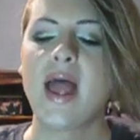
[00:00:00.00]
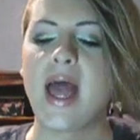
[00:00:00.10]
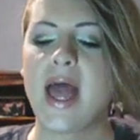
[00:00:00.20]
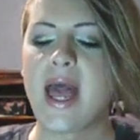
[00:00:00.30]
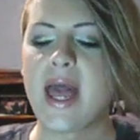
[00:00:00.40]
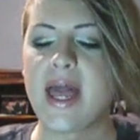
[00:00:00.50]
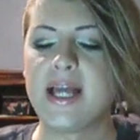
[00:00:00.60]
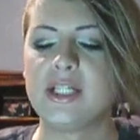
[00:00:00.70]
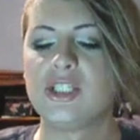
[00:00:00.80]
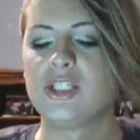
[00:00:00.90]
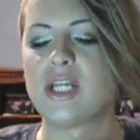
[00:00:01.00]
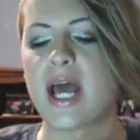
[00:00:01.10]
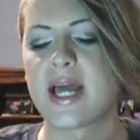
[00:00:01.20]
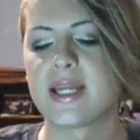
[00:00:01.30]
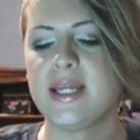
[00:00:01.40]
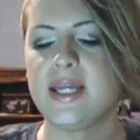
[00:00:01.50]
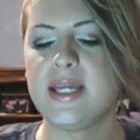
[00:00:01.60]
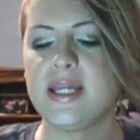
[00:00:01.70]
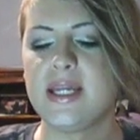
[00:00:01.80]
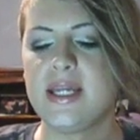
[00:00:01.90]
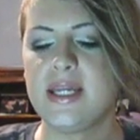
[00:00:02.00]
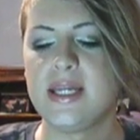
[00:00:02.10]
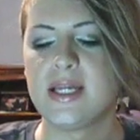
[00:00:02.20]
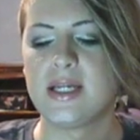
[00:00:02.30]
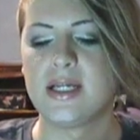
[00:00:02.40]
and Jackie